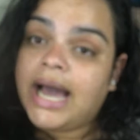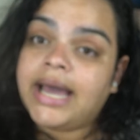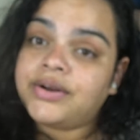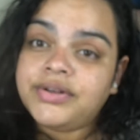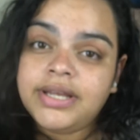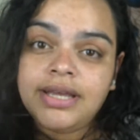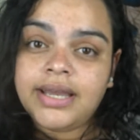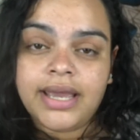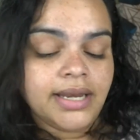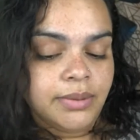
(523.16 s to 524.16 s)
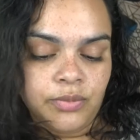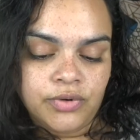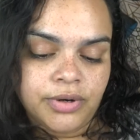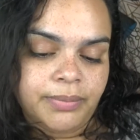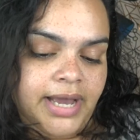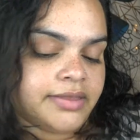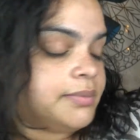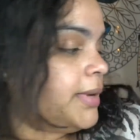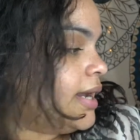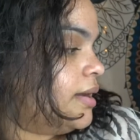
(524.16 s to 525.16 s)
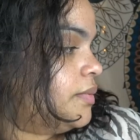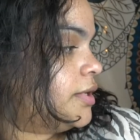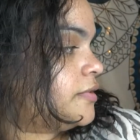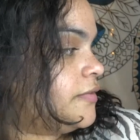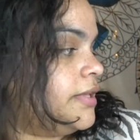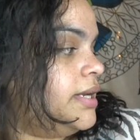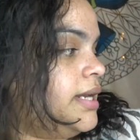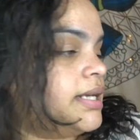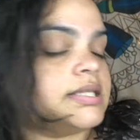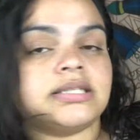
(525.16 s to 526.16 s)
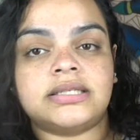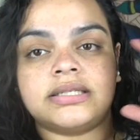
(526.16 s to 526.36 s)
I don't need any more Bath and Body Works for the next